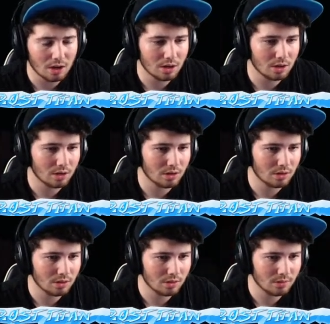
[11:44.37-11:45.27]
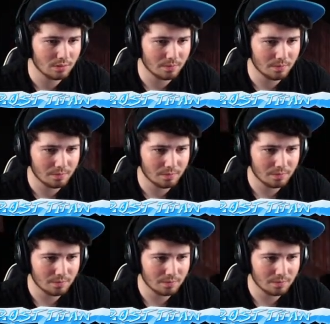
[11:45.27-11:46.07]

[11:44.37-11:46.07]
Nobody speaks.